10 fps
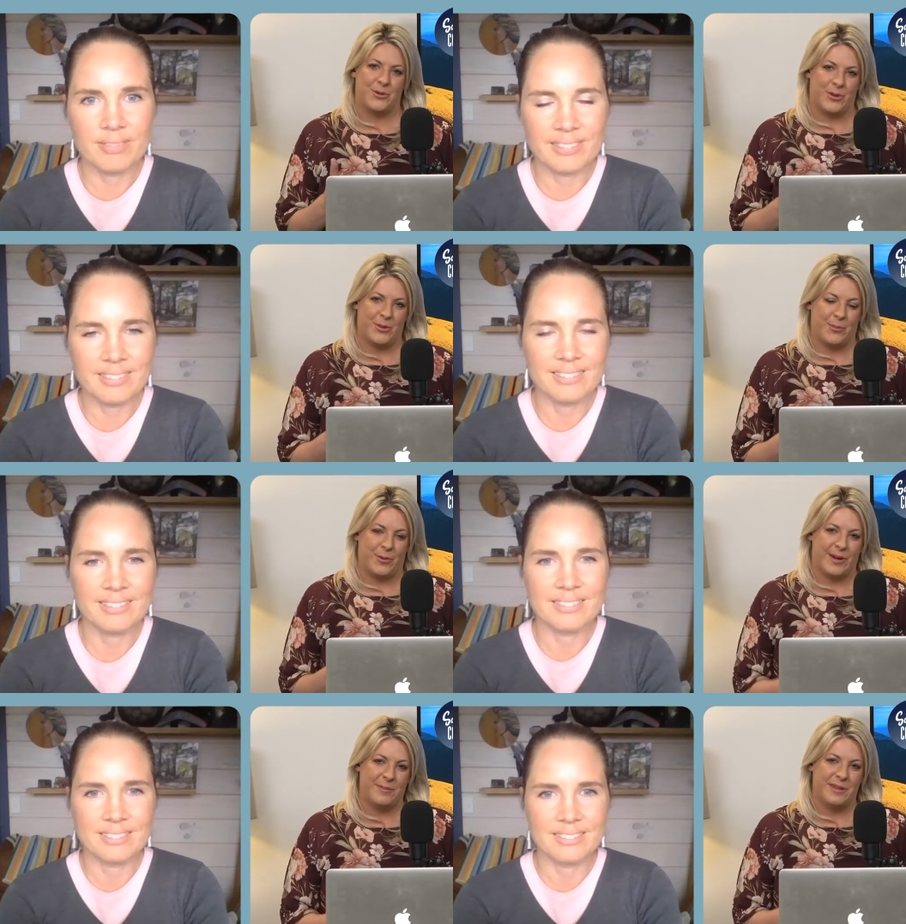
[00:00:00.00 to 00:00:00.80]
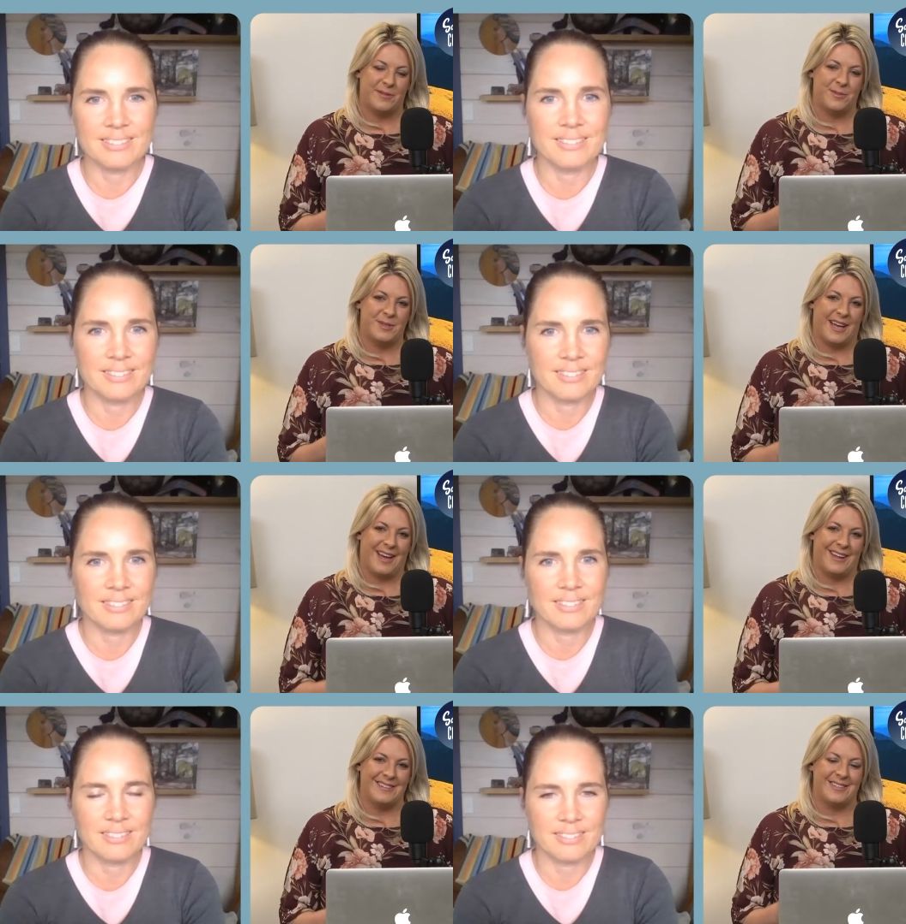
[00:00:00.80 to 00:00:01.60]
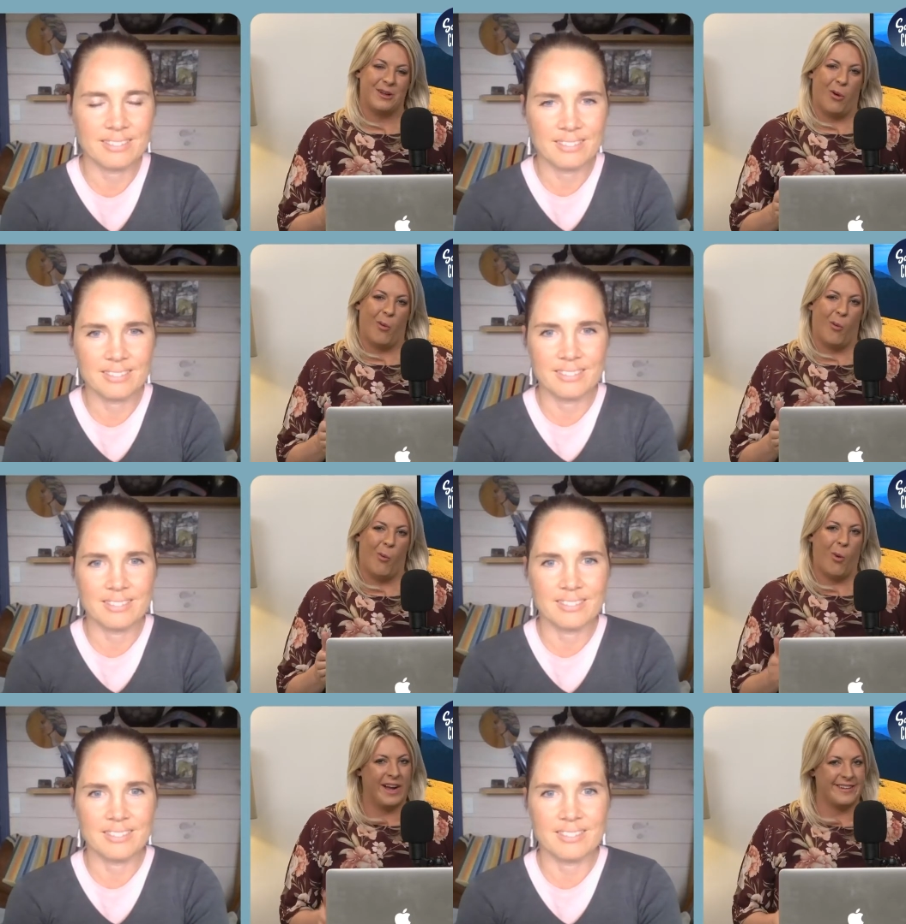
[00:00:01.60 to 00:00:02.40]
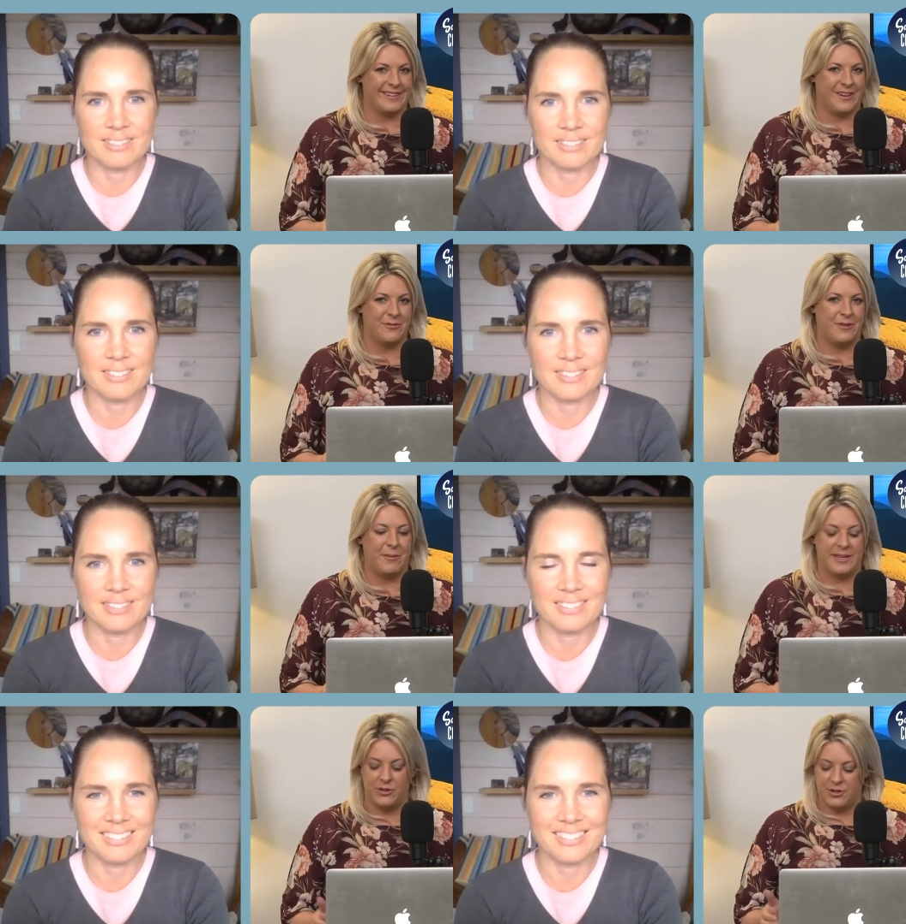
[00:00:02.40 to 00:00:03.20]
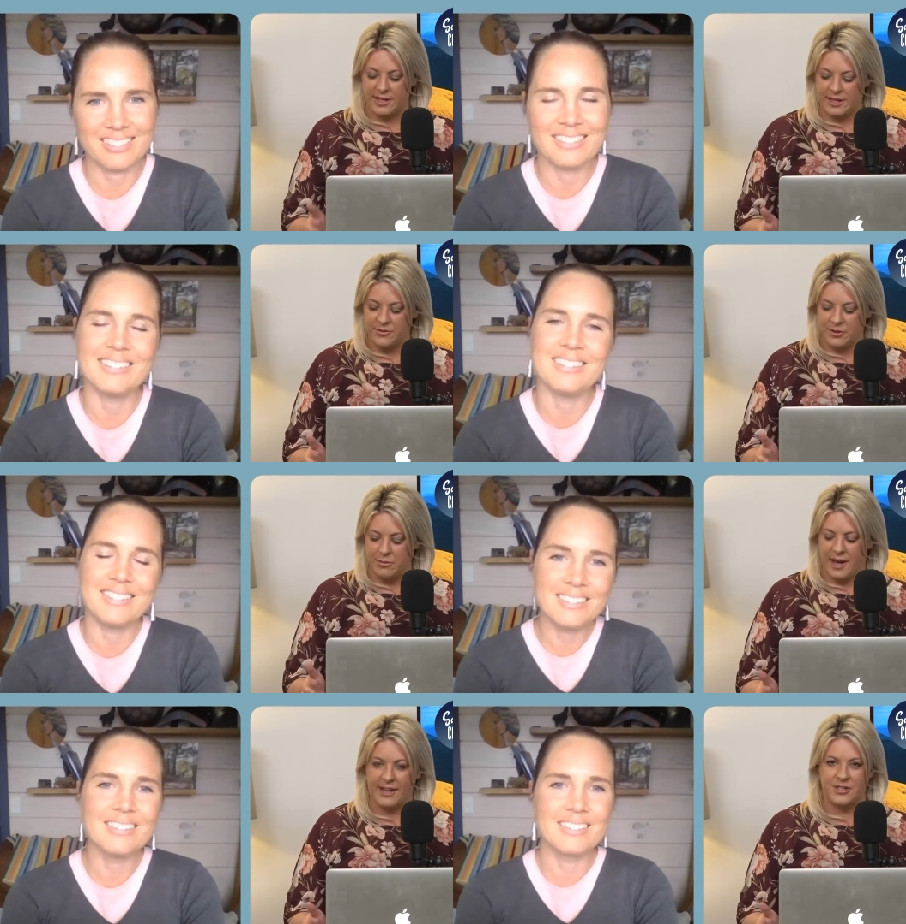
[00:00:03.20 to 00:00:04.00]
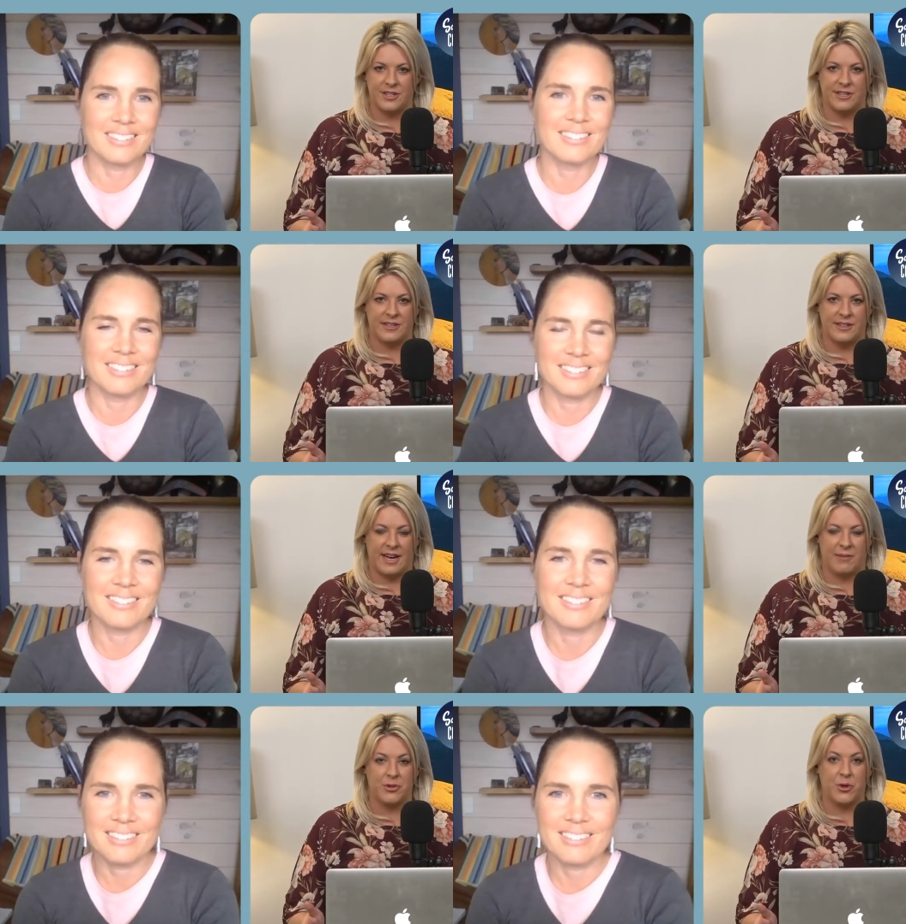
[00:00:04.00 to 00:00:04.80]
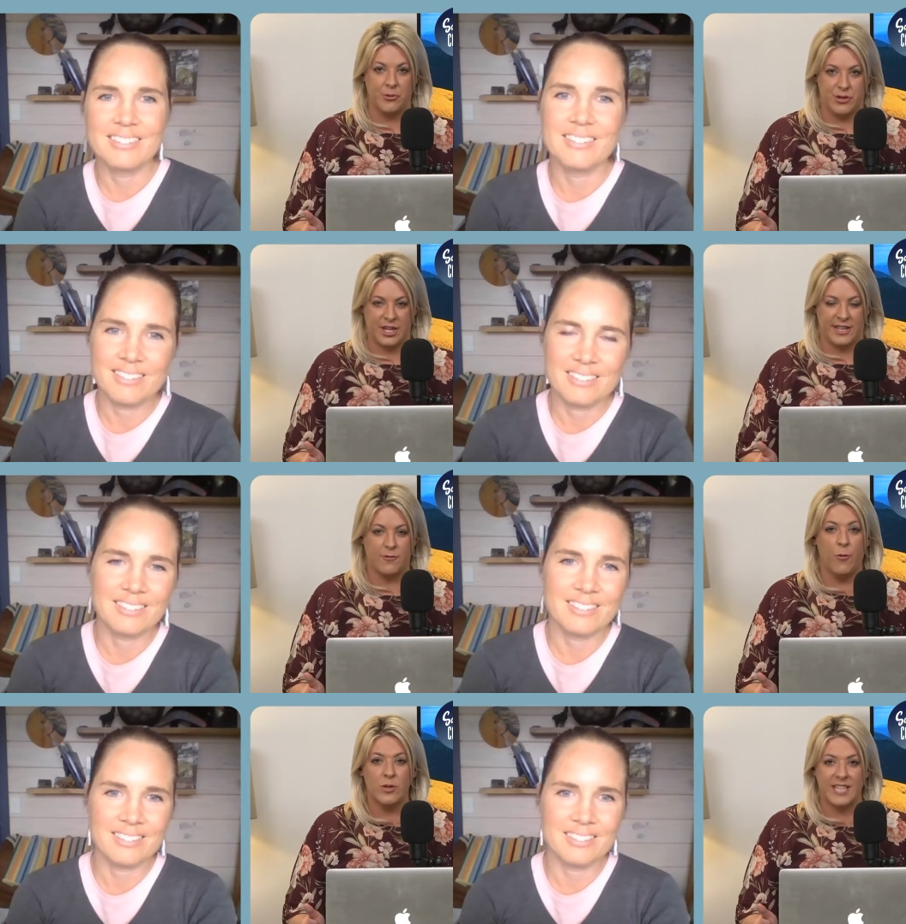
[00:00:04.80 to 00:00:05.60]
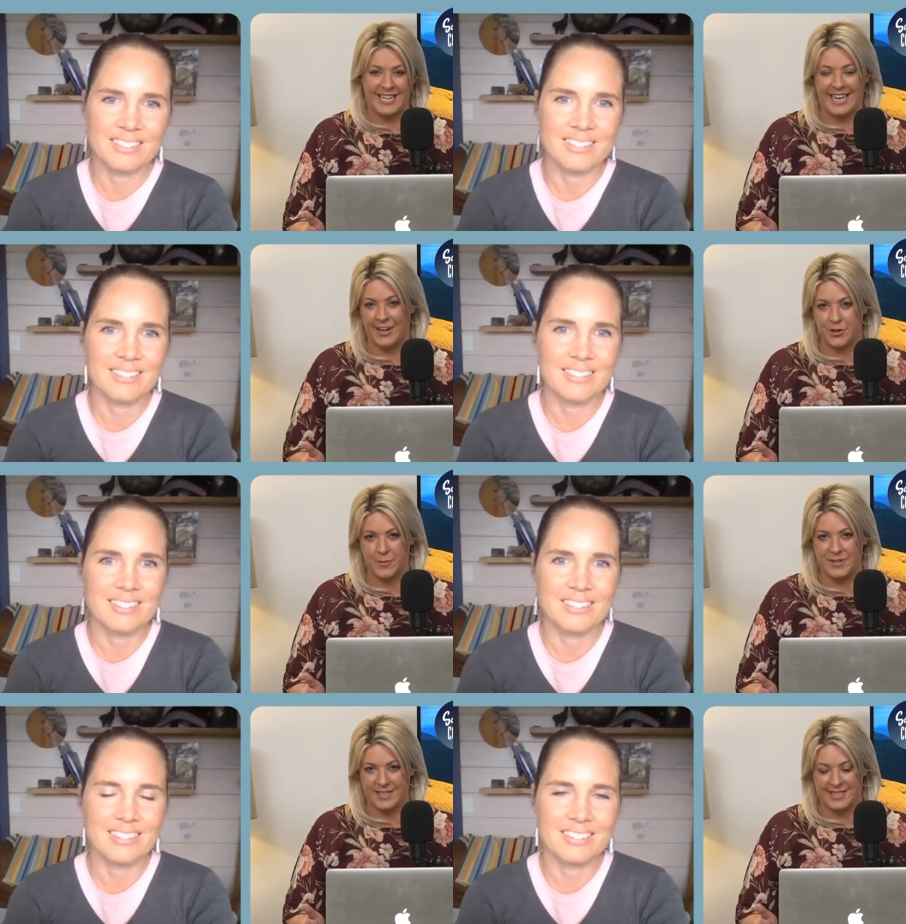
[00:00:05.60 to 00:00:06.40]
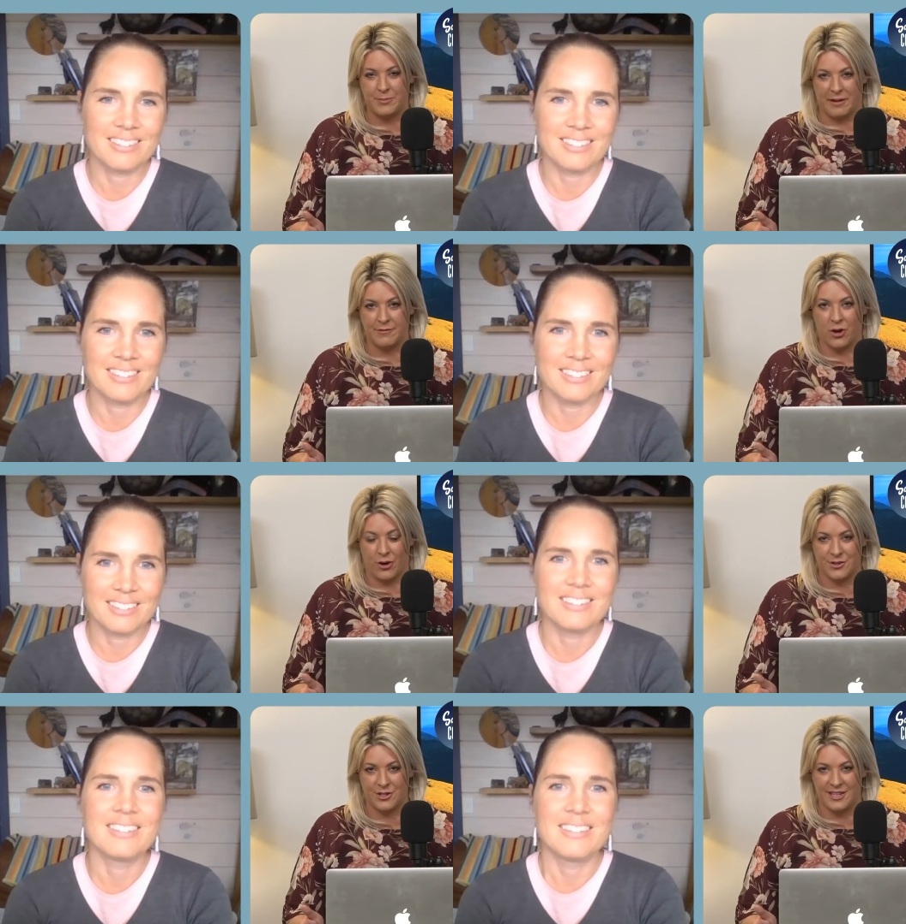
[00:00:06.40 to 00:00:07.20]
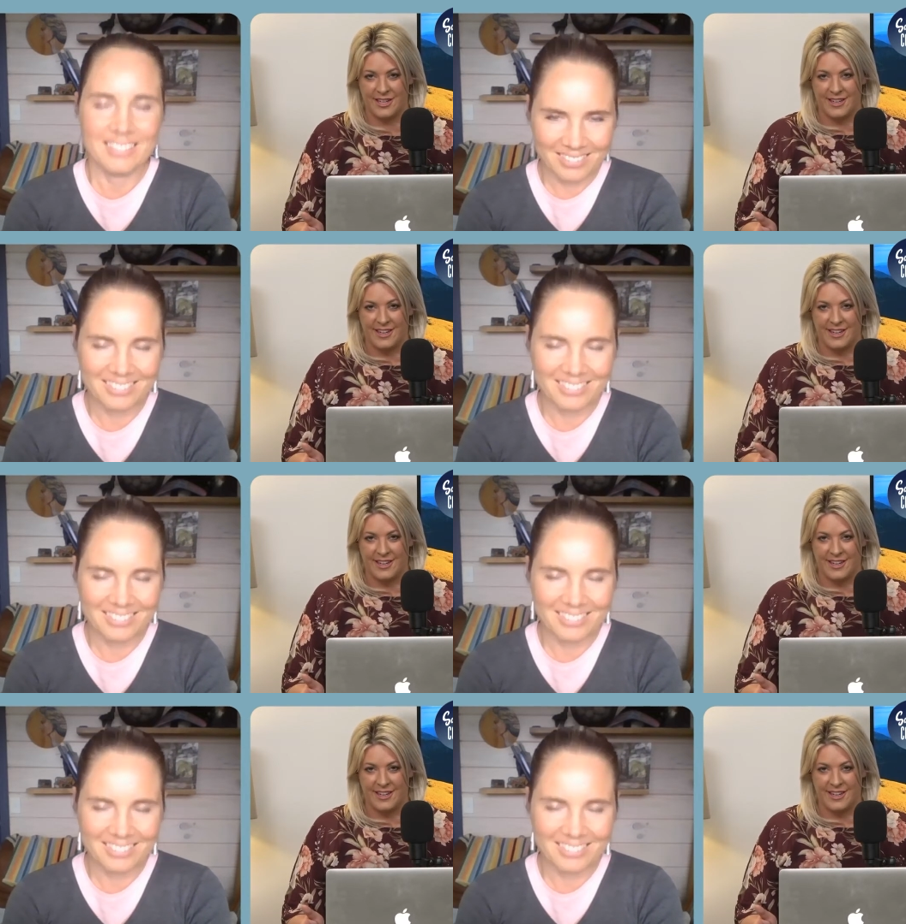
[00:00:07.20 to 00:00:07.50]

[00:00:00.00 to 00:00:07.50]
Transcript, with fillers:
Speaker 1: that the premiums aren't wide enough. I mean, you think of the mm. margin in um, Gucci, it's fourteen hundred percent above cost.